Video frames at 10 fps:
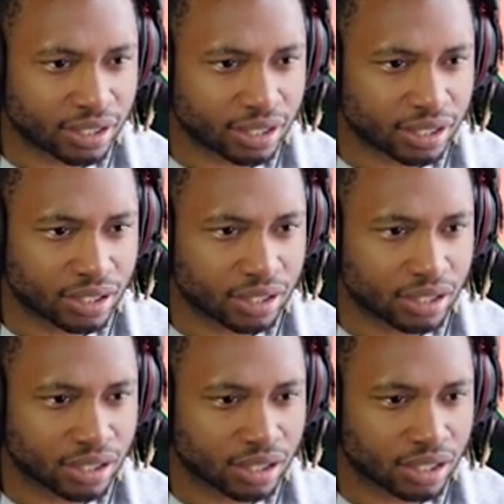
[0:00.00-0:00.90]

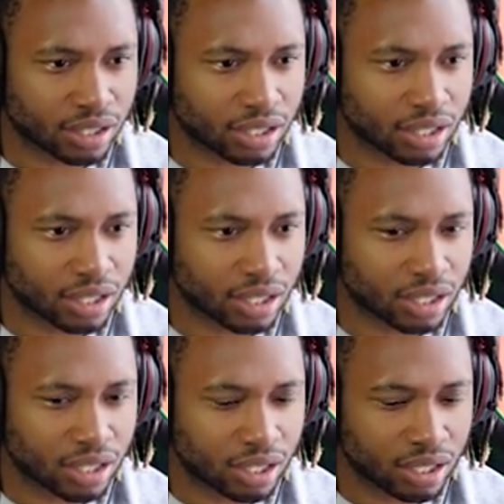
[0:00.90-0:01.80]

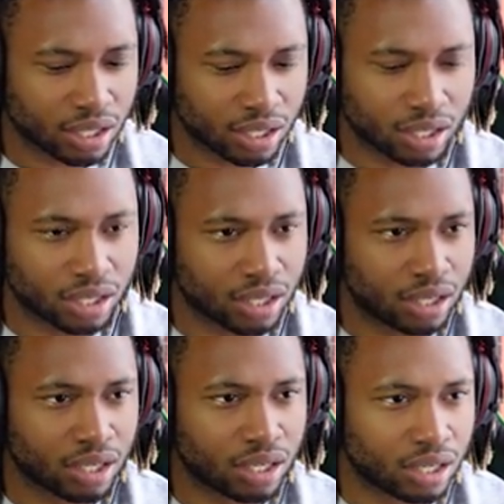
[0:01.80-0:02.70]

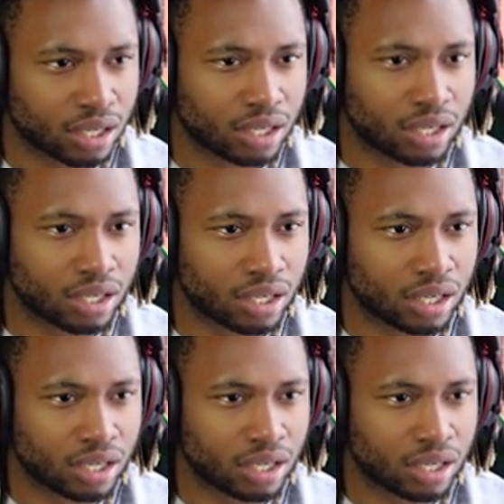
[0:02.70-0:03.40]
(silence)